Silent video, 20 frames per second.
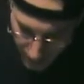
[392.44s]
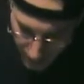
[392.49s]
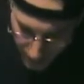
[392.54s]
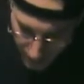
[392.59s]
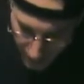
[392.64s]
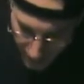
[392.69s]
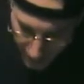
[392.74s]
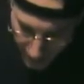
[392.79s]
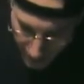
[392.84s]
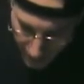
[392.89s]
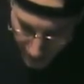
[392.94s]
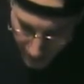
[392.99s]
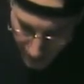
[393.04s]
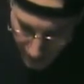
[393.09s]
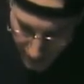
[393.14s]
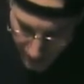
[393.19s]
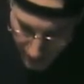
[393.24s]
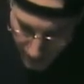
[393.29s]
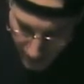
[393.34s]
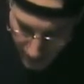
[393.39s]
And here it
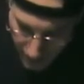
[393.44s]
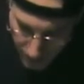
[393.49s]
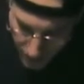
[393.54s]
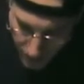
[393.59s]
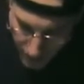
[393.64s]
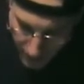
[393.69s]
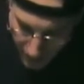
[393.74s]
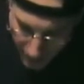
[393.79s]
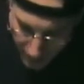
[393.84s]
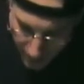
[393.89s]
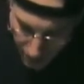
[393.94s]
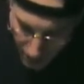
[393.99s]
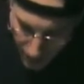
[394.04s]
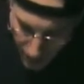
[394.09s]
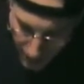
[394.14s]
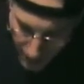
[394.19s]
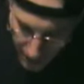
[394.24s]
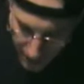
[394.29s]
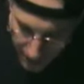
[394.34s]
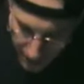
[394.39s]
is. So directly below
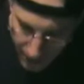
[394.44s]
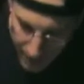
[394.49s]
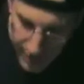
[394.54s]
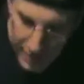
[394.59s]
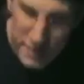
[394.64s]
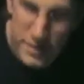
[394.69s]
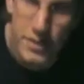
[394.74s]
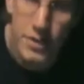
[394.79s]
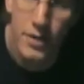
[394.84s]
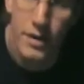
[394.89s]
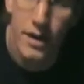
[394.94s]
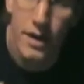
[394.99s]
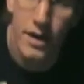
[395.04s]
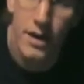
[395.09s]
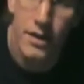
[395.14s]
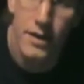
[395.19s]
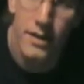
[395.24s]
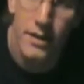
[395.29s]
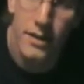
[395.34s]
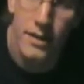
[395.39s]
that is your
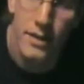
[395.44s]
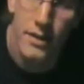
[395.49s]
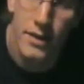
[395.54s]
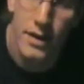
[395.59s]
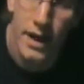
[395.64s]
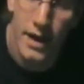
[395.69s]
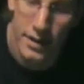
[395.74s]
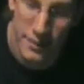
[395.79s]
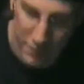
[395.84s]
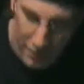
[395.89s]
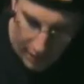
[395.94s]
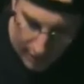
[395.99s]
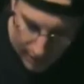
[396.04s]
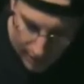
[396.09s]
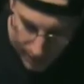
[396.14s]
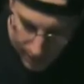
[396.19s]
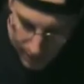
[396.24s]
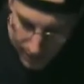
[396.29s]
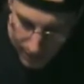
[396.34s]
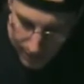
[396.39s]
card, the 9 of
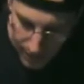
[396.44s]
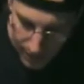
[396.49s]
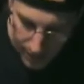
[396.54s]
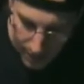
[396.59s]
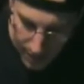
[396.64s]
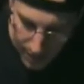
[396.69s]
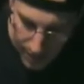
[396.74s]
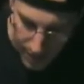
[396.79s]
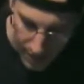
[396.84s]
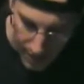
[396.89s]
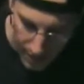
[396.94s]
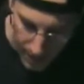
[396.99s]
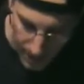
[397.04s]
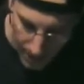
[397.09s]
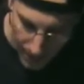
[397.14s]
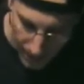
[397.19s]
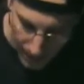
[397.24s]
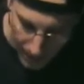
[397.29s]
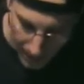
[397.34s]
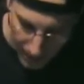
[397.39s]
hearts.
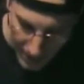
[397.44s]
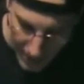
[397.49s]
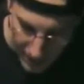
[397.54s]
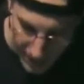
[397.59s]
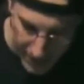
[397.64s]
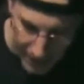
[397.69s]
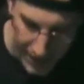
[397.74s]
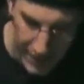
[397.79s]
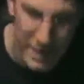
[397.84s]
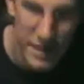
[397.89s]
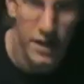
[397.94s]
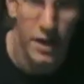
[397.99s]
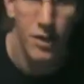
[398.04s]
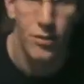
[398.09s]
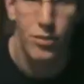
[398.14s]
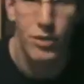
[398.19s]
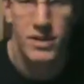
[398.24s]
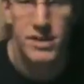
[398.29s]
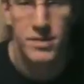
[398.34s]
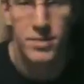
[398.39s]
And that is the key card
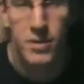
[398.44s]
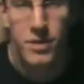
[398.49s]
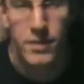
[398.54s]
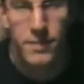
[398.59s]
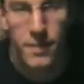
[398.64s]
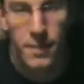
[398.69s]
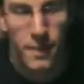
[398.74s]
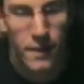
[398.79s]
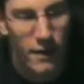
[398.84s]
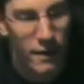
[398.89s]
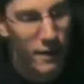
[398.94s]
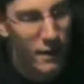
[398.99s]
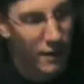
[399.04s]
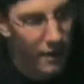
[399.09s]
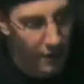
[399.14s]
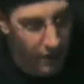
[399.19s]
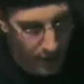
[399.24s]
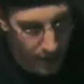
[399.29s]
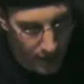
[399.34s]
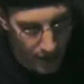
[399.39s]
principle.
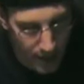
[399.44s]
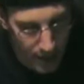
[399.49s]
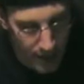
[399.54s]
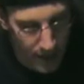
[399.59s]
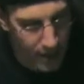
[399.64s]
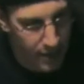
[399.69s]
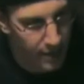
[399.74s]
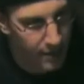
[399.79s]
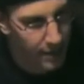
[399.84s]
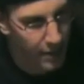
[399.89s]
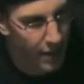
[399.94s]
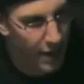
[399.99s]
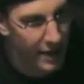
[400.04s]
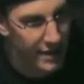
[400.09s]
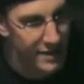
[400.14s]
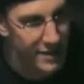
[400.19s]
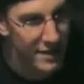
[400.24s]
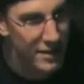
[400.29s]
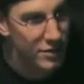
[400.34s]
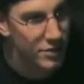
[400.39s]
I
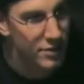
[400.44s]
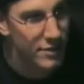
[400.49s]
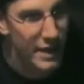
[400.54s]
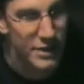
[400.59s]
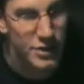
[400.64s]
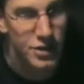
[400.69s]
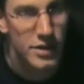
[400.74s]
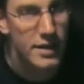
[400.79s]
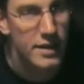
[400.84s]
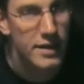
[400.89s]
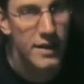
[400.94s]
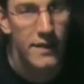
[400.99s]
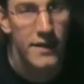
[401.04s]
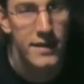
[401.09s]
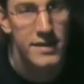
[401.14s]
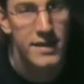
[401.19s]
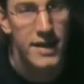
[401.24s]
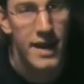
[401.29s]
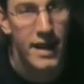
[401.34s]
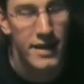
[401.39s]
still do that trick to
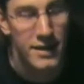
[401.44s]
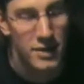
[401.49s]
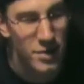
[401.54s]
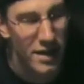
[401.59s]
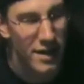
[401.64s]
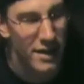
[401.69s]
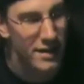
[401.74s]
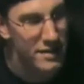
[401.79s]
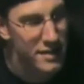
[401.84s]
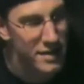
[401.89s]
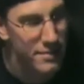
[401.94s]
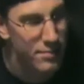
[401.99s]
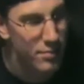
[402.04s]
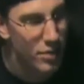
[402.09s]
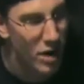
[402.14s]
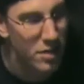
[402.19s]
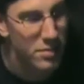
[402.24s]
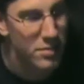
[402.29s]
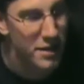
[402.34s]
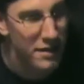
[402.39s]
this day. It's
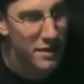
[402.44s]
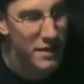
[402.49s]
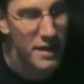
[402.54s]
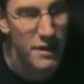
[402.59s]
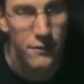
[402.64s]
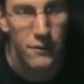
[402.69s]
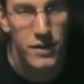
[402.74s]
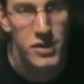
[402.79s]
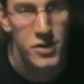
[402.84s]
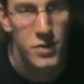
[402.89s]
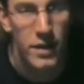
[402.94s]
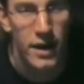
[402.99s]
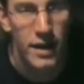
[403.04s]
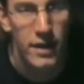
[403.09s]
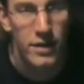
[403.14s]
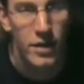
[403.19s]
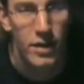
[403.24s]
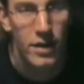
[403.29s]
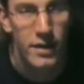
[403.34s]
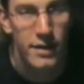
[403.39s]
probably the first one I
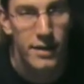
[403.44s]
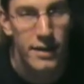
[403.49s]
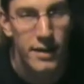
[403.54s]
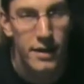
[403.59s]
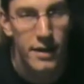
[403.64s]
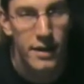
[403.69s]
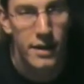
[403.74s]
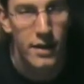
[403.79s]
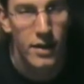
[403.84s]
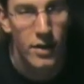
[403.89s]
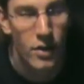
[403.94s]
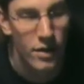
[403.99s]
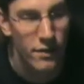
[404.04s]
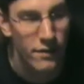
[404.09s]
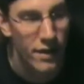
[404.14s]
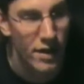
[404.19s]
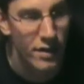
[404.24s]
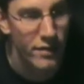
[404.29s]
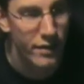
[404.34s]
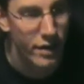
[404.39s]
learned, or
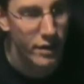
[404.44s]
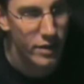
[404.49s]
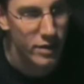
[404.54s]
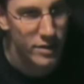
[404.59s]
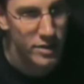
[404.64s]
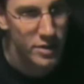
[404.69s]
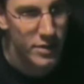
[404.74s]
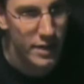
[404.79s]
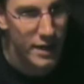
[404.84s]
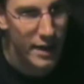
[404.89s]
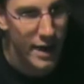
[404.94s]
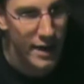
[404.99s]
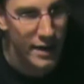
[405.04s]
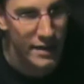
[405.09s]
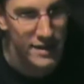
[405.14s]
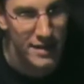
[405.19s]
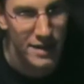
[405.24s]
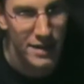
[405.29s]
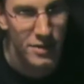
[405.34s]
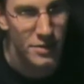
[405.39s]
very, very close to it. And I
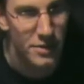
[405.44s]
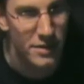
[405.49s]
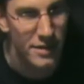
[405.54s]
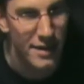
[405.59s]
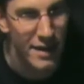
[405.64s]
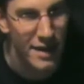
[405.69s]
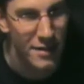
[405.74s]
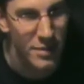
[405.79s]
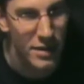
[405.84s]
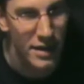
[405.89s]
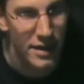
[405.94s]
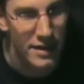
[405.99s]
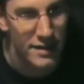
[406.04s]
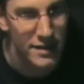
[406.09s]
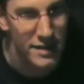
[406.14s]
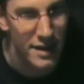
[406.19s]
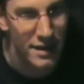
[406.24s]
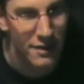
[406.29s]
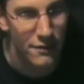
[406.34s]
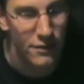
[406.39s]
still do it today
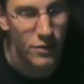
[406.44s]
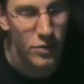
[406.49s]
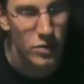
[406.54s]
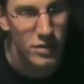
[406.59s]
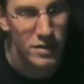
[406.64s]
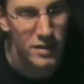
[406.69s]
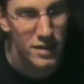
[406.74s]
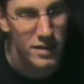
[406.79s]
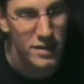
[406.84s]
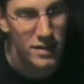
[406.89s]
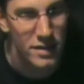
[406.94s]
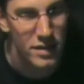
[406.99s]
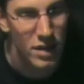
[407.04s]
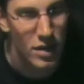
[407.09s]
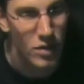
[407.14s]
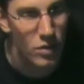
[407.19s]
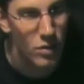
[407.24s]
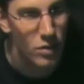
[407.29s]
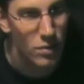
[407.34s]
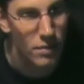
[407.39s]
because it fools
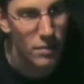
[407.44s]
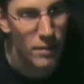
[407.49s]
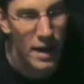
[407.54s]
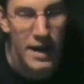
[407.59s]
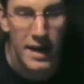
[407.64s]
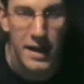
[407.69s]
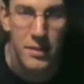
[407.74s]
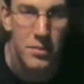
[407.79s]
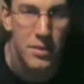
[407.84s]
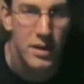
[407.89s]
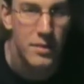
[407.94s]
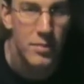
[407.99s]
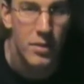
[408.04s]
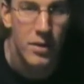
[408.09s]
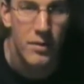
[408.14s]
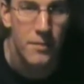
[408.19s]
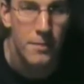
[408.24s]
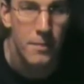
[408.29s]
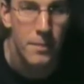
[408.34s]
so many people.